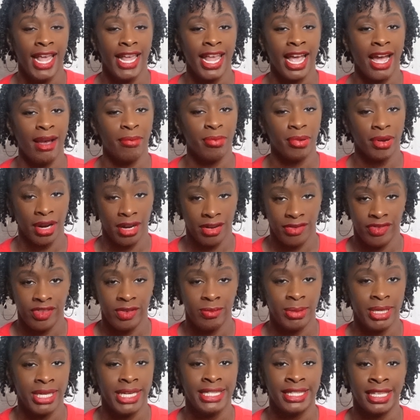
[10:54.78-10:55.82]
Y'all pray for
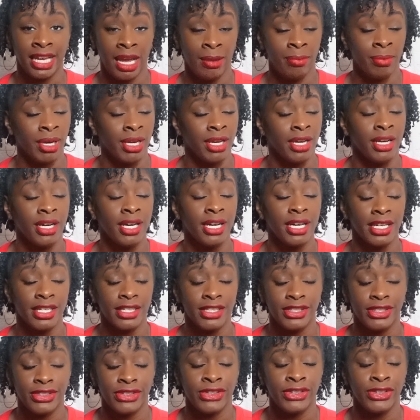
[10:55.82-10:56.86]
me because I'm a
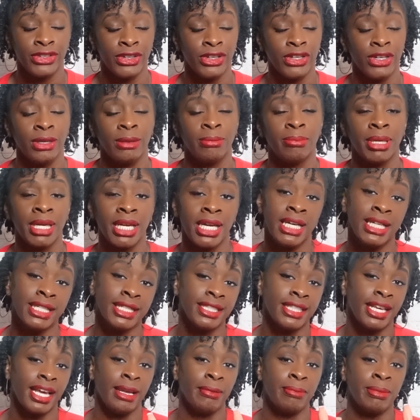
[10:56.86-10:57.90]
custard girl.
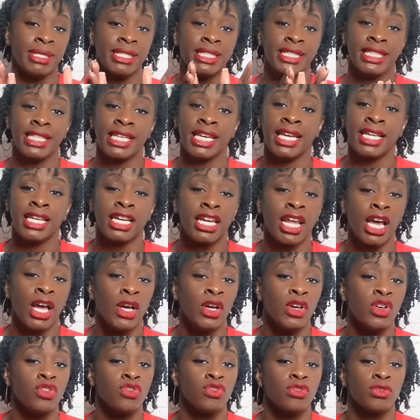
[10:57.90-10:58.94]
Beyoncé, Miss Tina
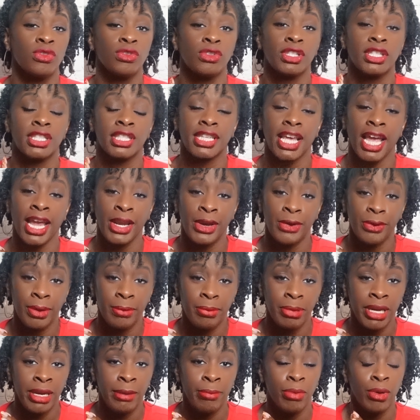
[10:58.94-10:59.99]
knows,
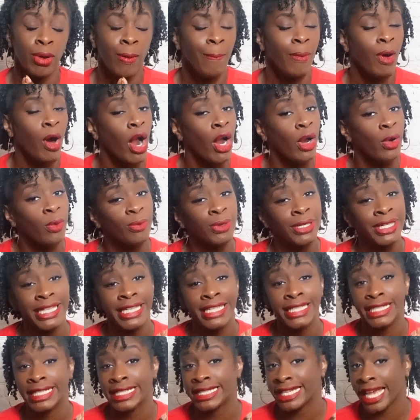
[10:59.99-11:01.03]
Cécred people, Parkwood
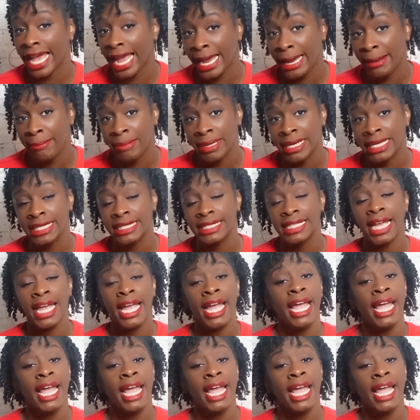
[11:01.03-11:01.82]
Entertainment.